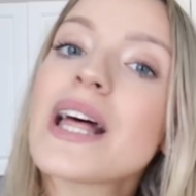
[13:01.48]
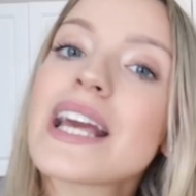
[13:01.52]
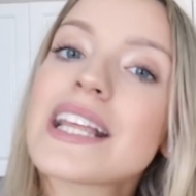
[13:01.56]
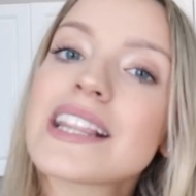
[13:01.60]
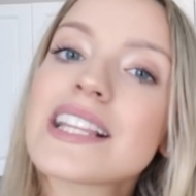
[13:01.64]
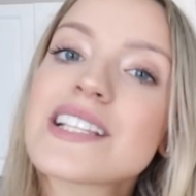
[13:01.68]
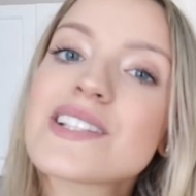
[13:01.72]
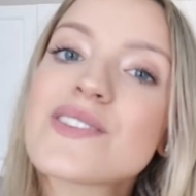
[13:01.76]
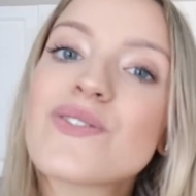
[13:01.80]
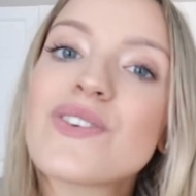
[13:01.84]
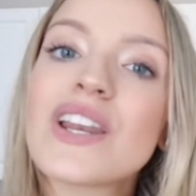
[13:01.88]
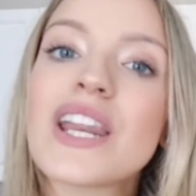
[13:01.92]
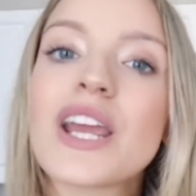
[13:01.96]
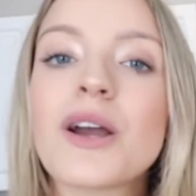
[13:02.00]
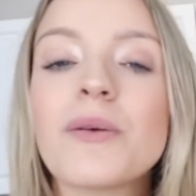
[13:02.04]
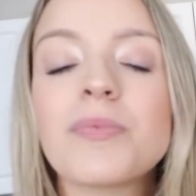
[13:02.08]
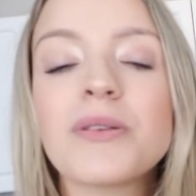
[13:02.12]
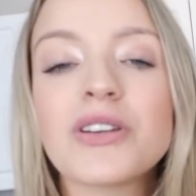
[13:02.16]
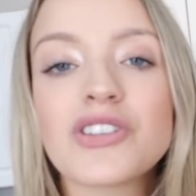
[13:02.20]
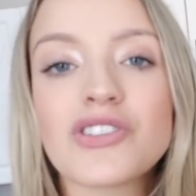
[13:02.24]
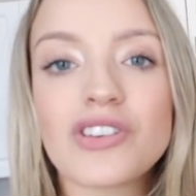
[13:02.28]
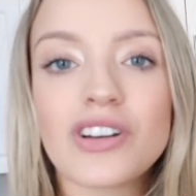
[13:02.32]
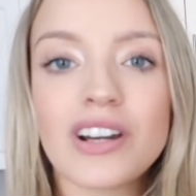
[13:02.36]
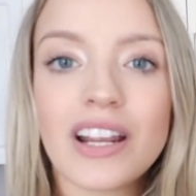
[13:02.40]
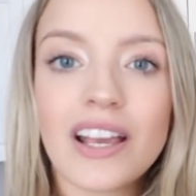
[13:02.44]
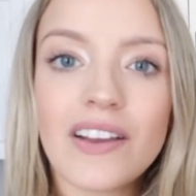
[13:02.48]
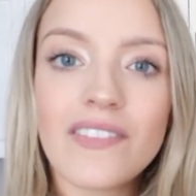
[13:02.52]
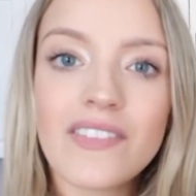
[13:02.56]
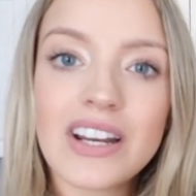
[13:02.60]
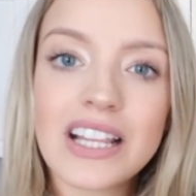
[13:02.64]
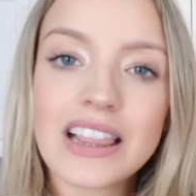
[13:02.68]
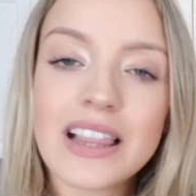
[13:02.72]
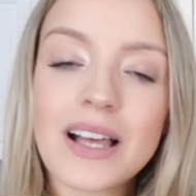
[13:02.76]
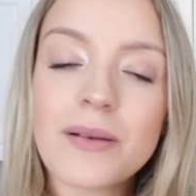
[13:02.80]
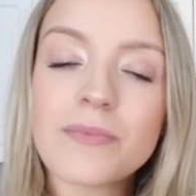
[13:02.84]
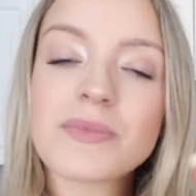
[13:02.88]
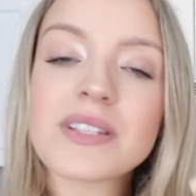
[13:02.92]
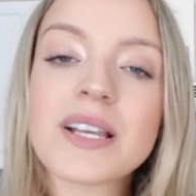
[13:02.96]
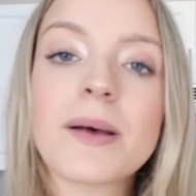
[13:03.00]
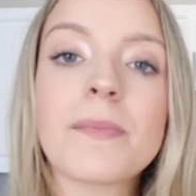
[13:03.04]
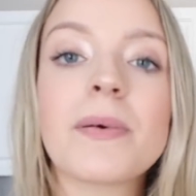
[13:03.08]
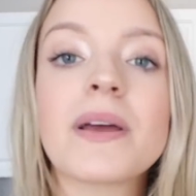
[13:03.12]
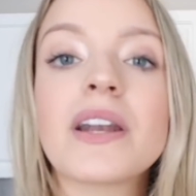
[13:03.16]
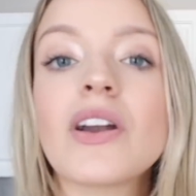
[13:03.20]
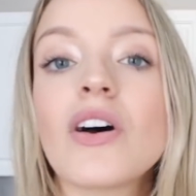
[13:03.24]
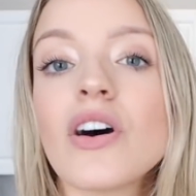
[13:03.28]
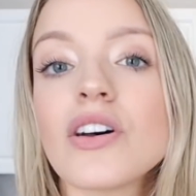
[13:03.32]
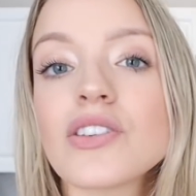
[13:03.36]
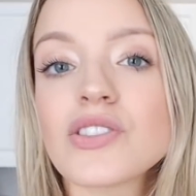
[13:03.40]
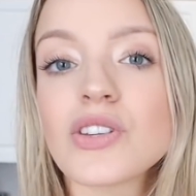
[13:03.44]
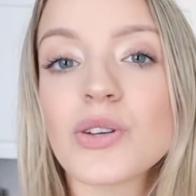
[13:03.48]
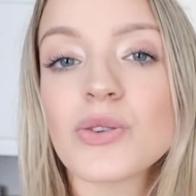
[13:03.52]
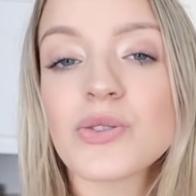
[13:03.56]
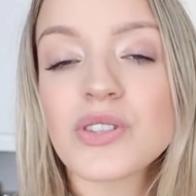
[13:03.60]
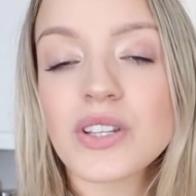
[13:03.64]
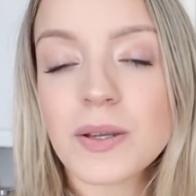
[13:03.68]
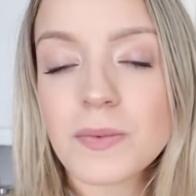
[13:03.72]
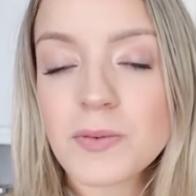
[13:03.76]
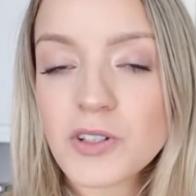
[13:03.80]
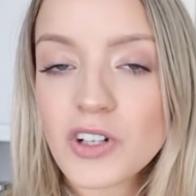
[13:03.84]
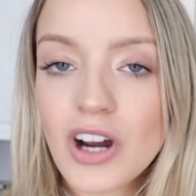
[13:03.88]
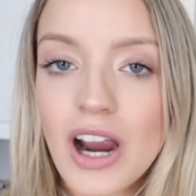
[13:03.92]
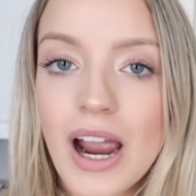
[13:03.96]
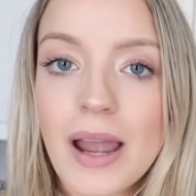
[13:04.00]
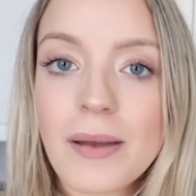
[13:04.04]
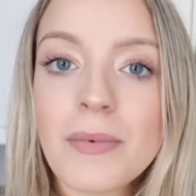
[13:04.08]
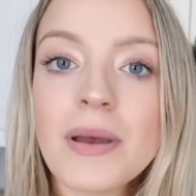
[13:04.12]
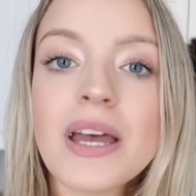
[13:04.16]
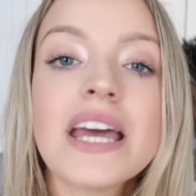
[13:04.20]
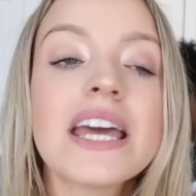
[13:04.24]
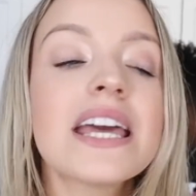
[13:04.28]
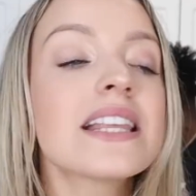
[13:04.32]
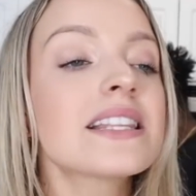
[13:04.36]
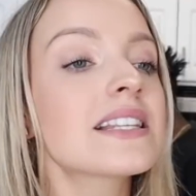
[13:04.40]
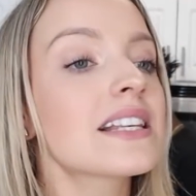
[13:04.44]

like this video, be sure to give it a thumbs up and also subscribe